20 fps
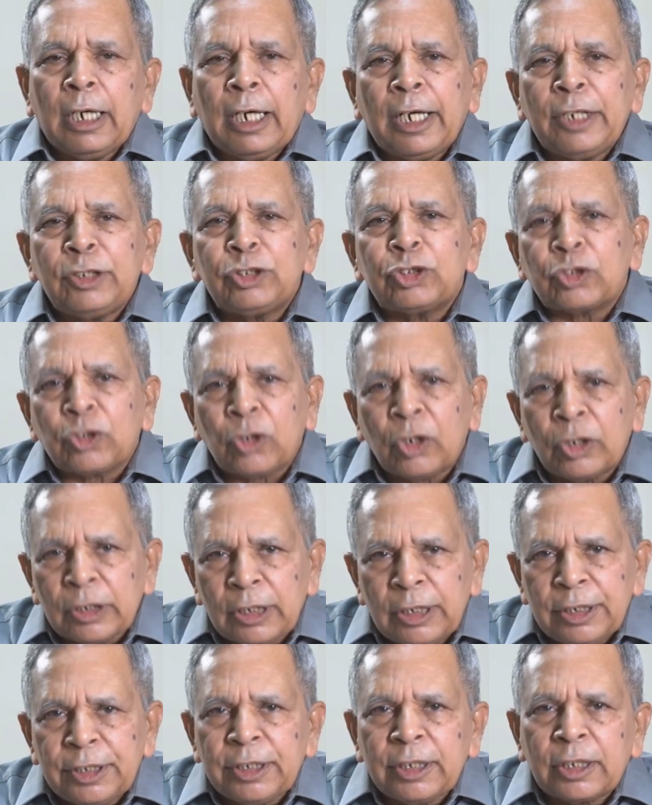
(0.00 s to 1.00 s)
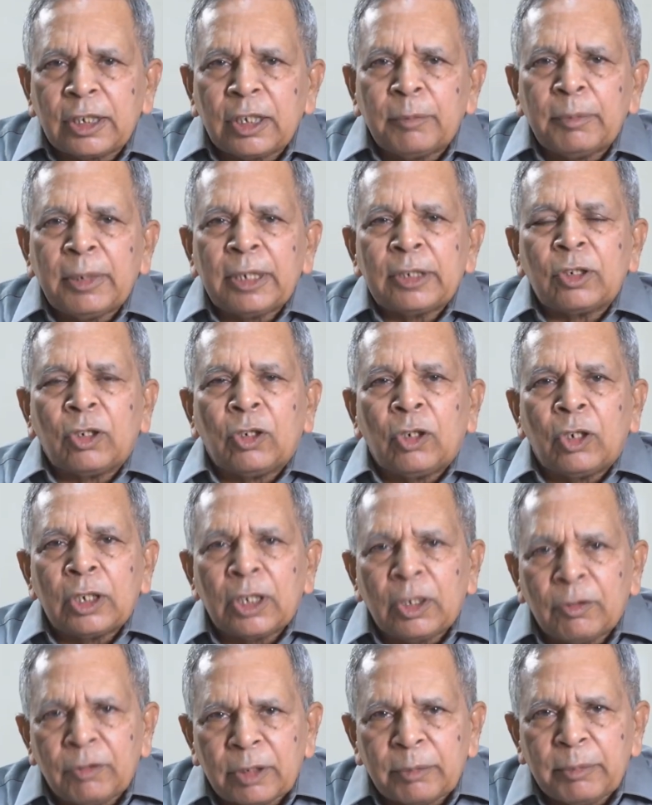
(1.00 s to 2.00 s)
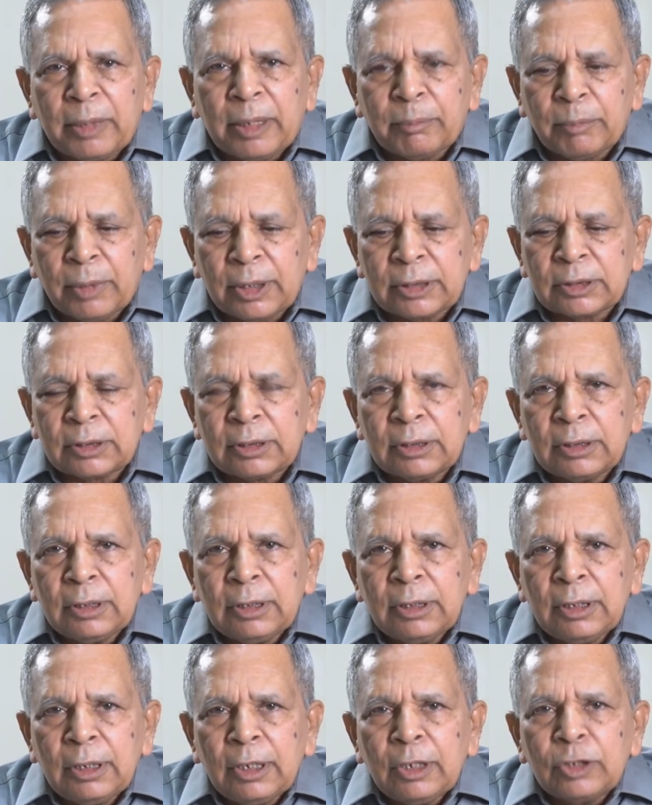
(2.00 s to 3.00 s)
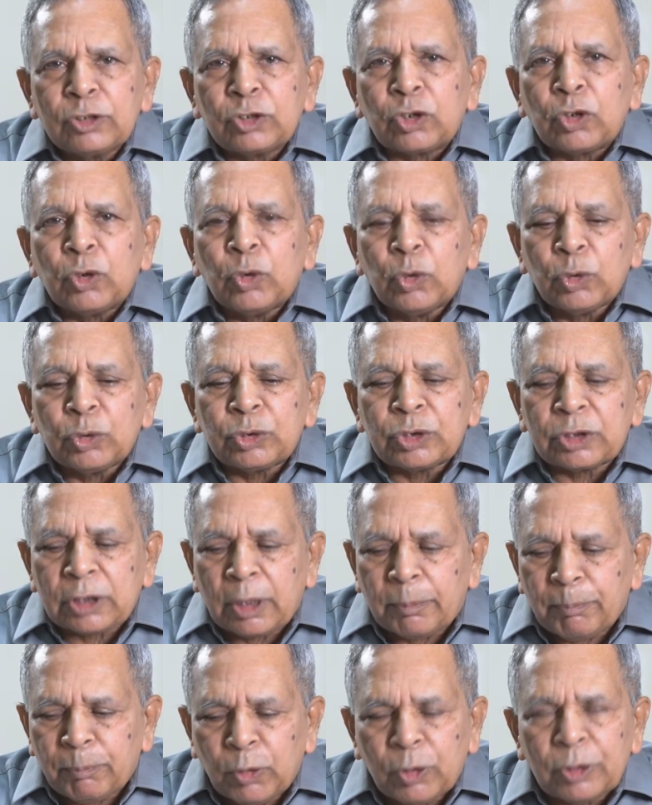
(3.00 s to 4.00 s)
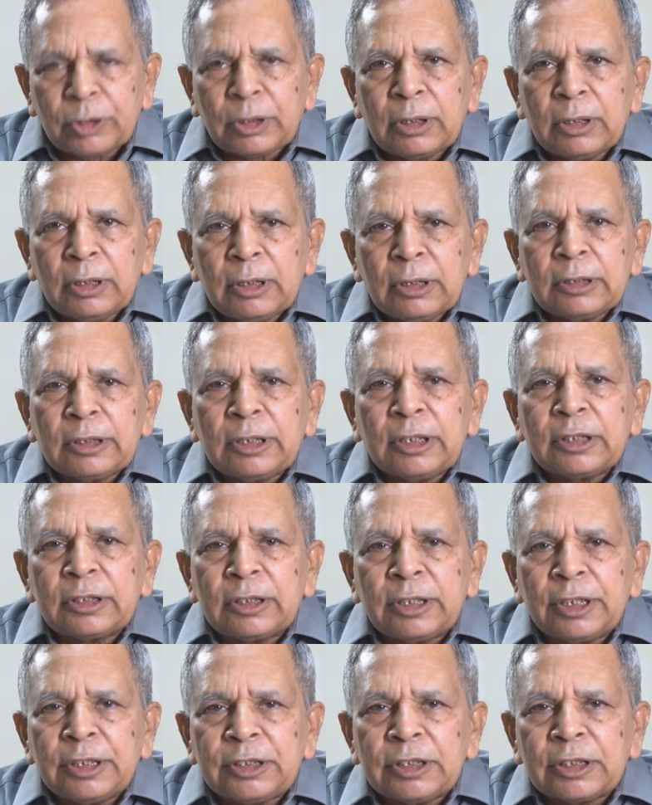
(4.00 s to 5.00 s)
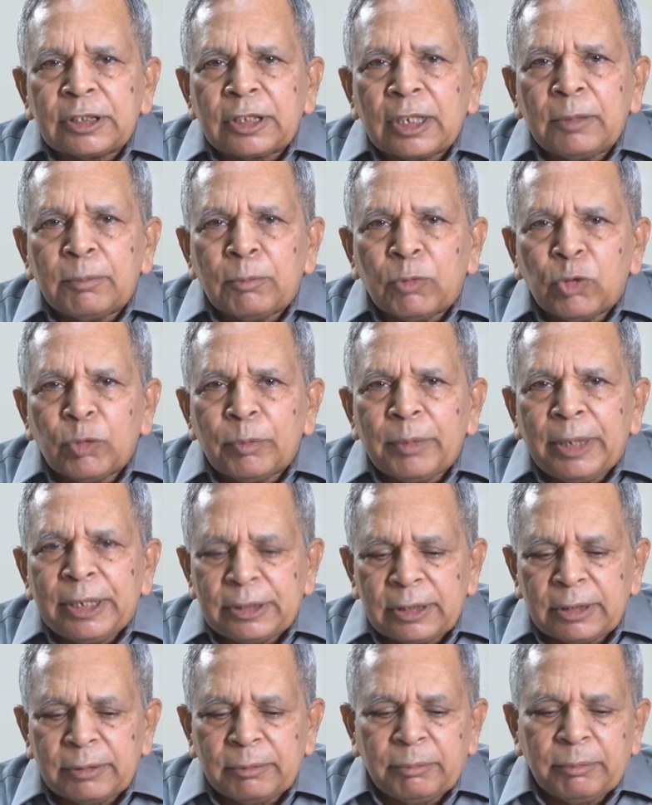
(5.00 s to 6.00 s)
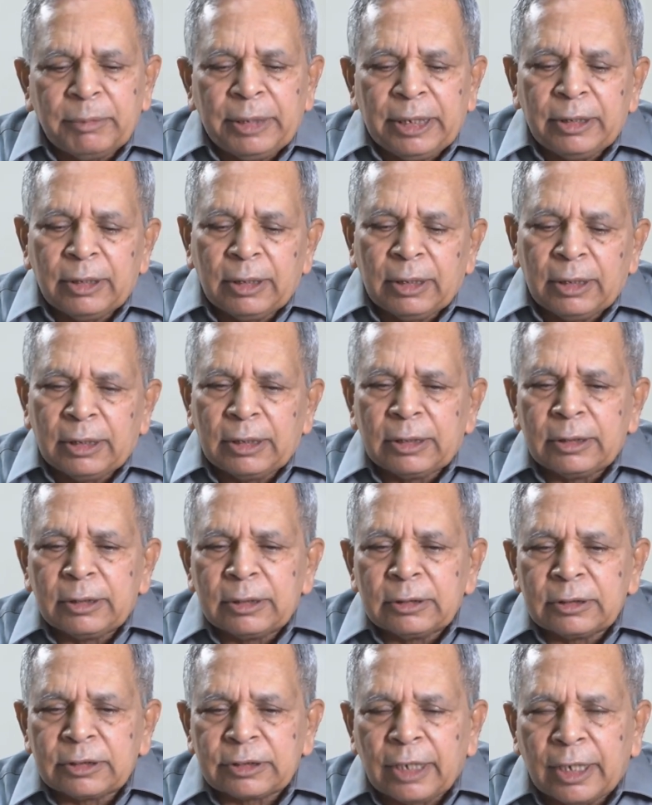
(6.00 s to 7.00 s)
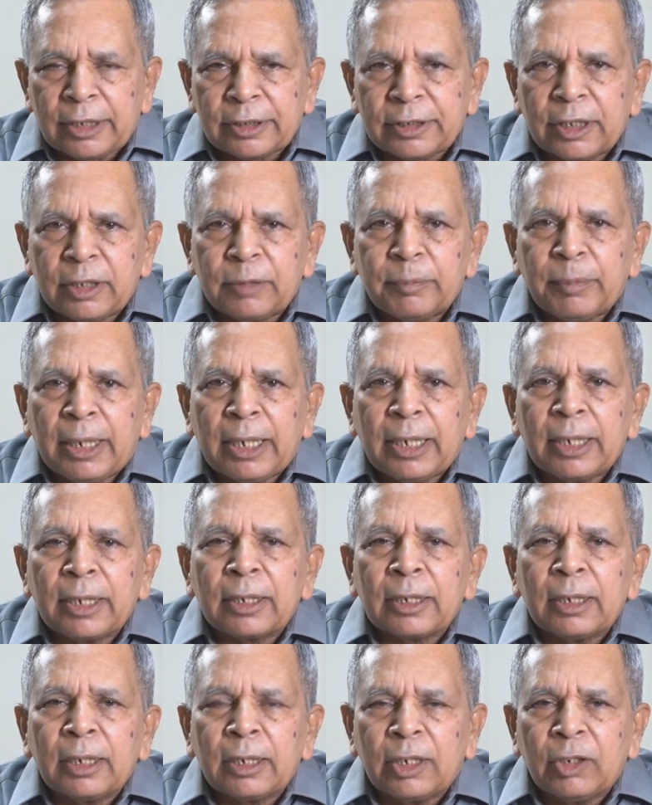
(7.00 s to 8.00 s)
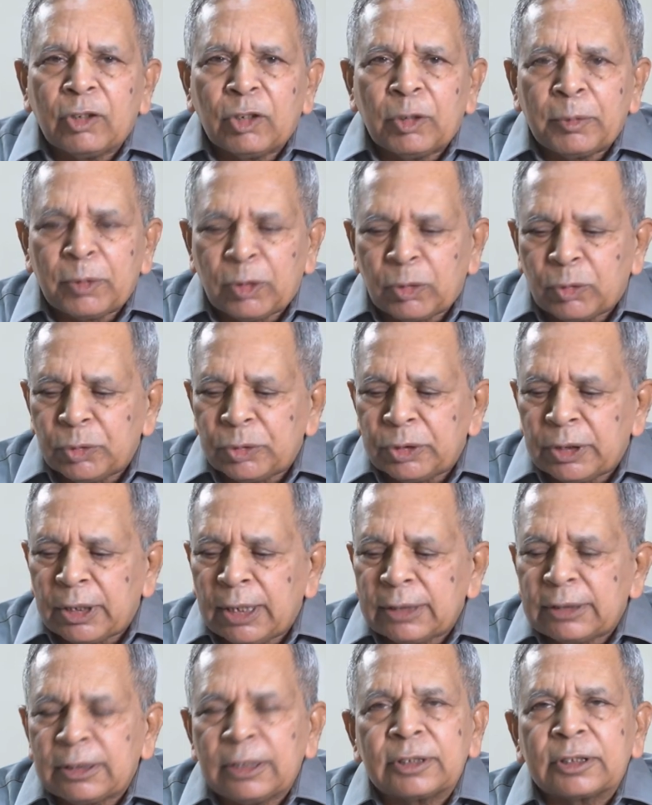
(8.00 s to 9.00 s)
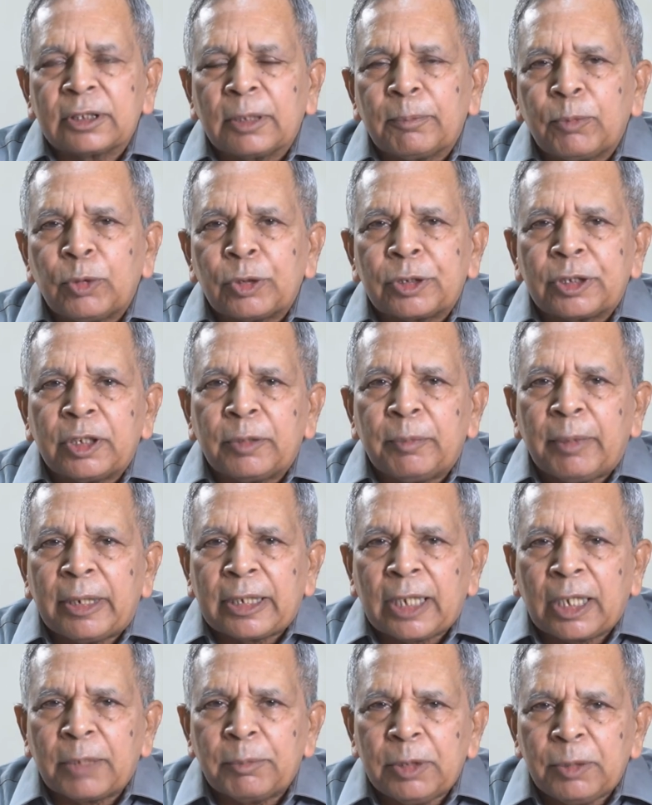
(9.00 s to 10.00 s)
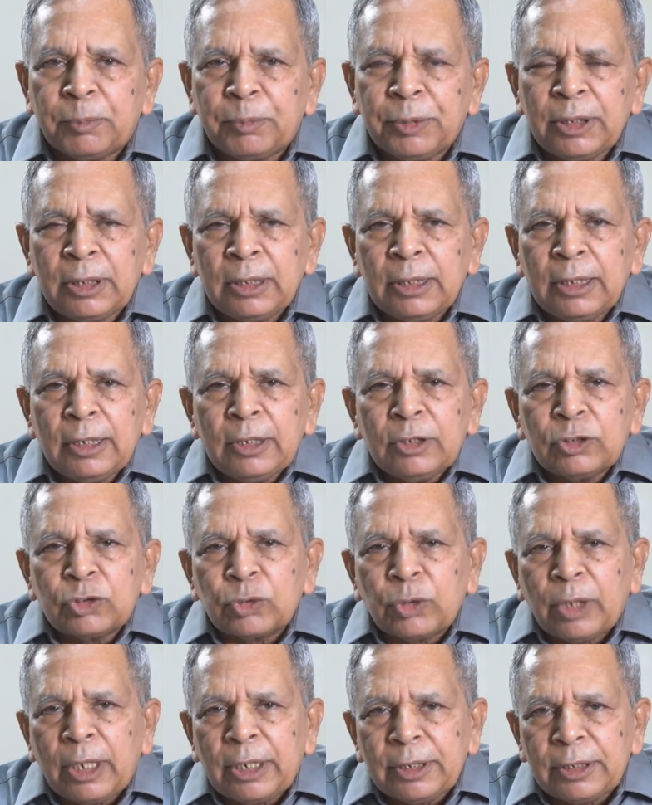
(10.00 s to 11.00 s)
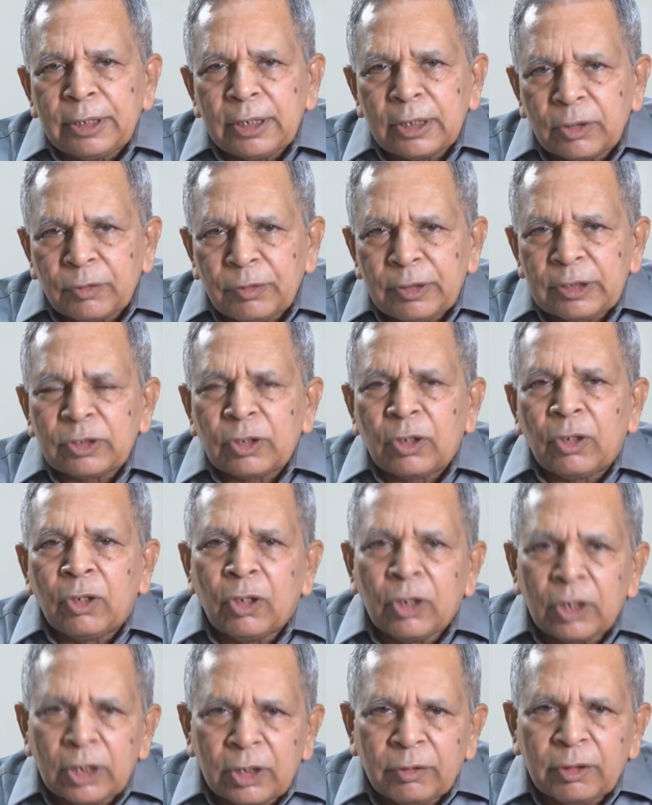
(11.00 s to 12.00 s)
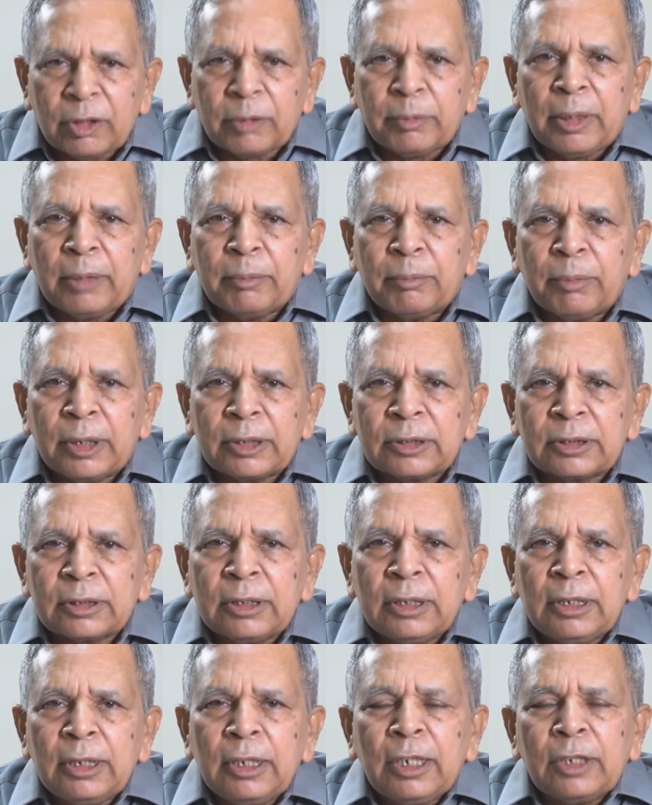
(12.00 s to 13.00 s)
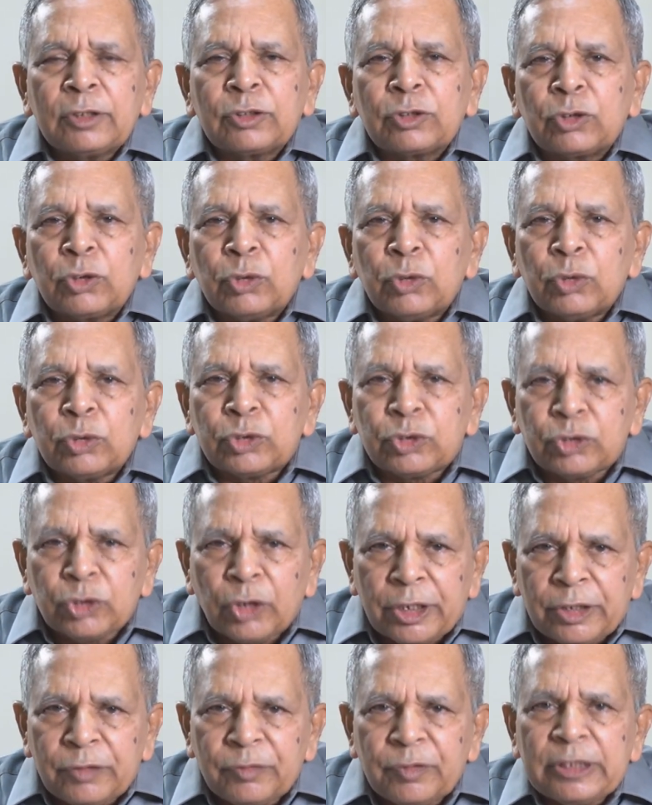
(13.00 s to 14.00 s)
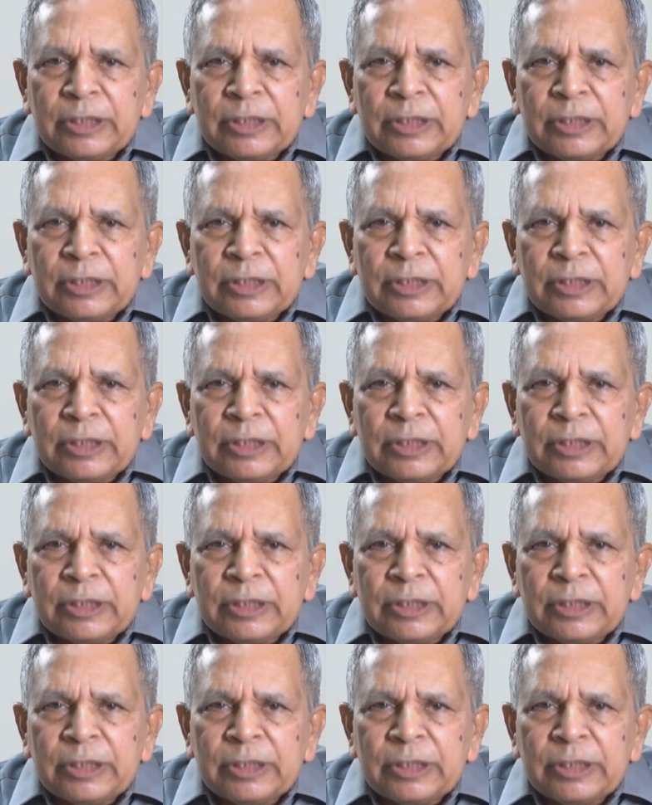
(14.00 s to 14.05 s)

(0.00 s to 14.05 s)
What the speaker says: I strongly recommend all our members to support this digital movement started by Government of Gujarat and supported by IBP. So I request all our members to join